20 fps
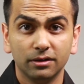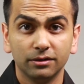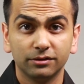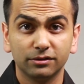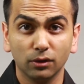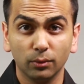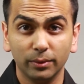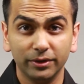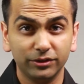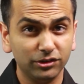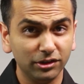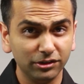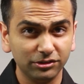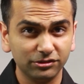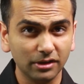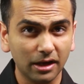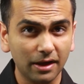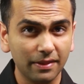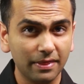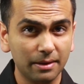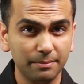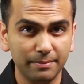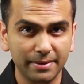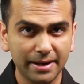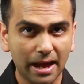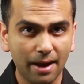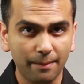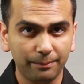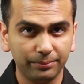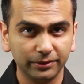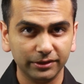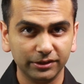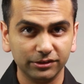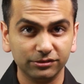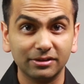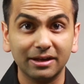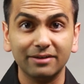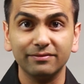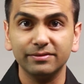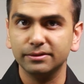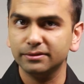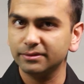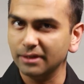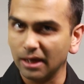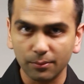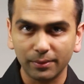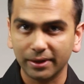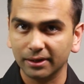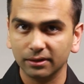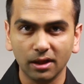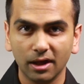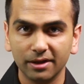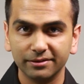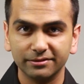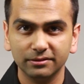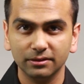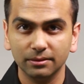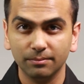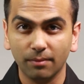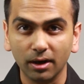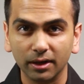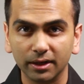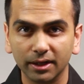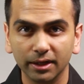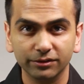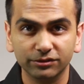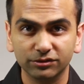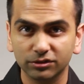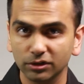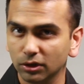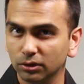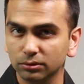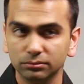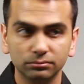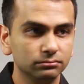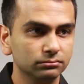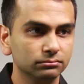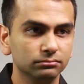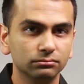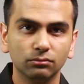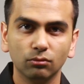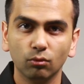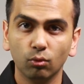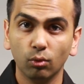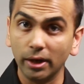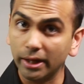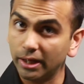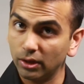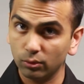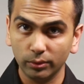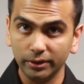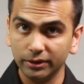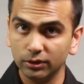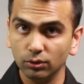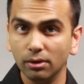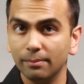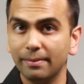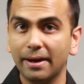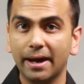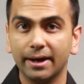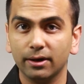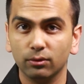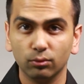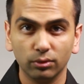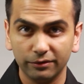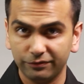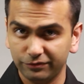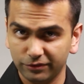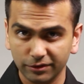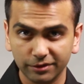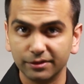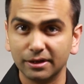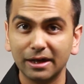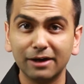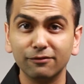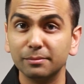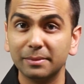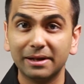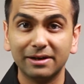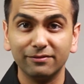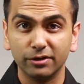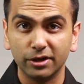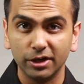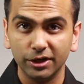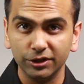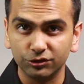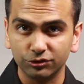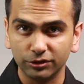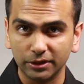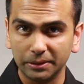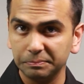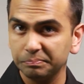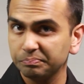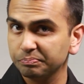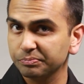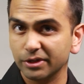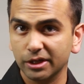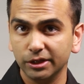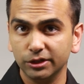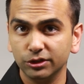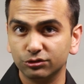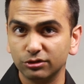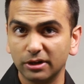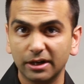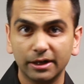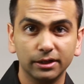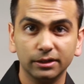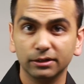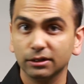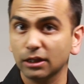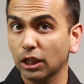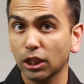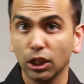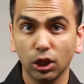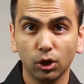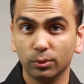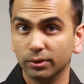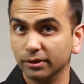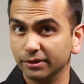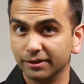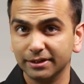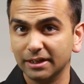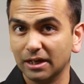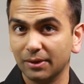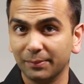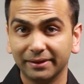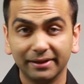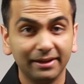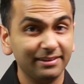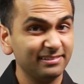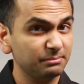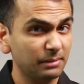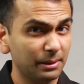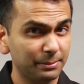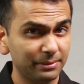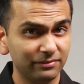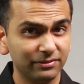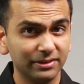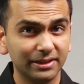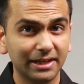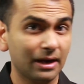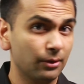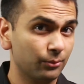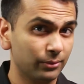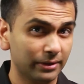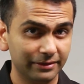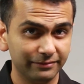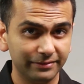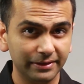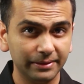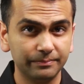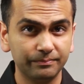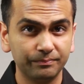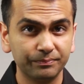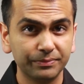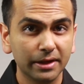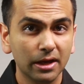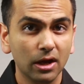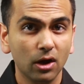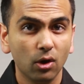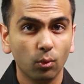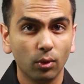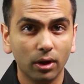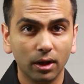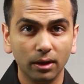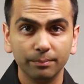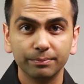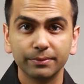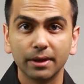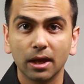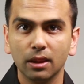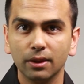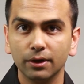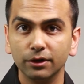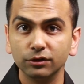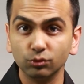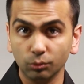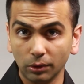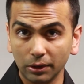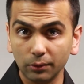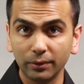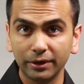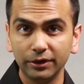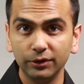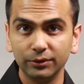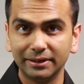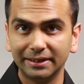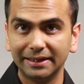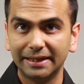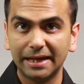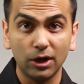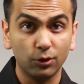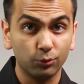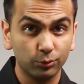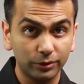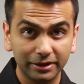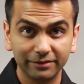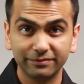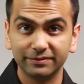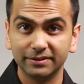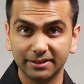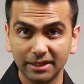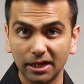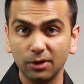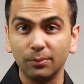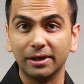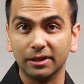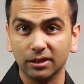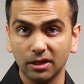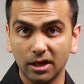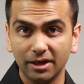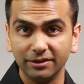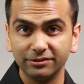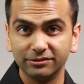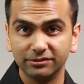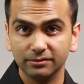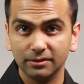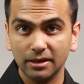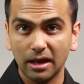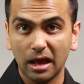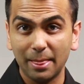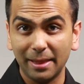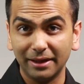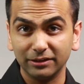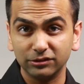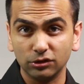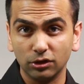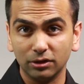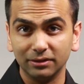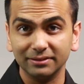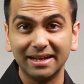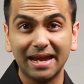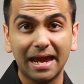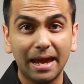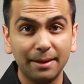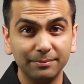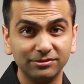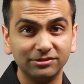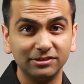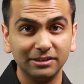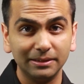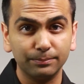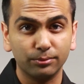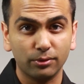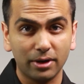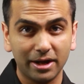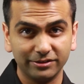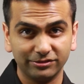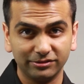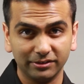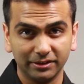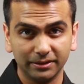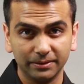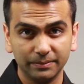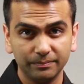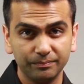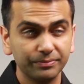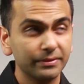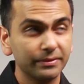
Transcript: So we just saw that monopolies have a deadweight loss in the market, so what can we do about it? Well, if you're the government of a country, can you try to lower the deadweight loss, maybe even get rid of it? Well, there's one way you can get rid of the deadweight loss, and that's called M C pricing.